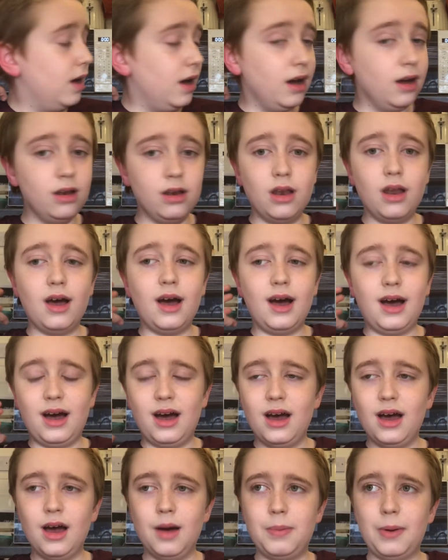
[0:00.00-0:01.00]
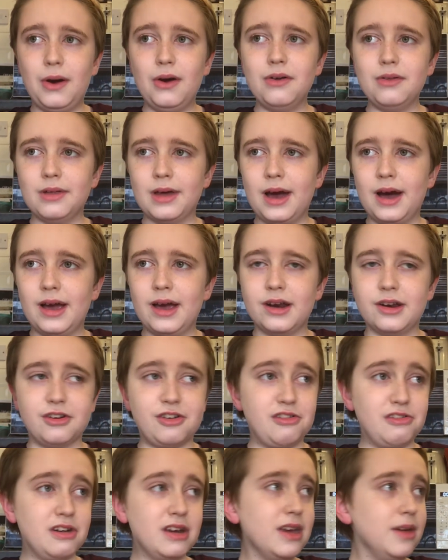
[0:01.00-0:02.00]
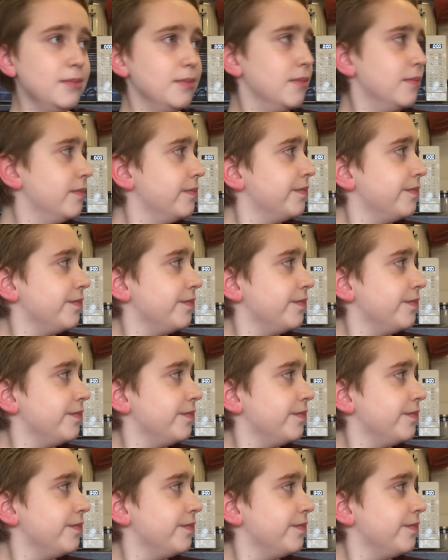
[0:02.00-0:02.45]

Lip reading: And apparently I had a dream.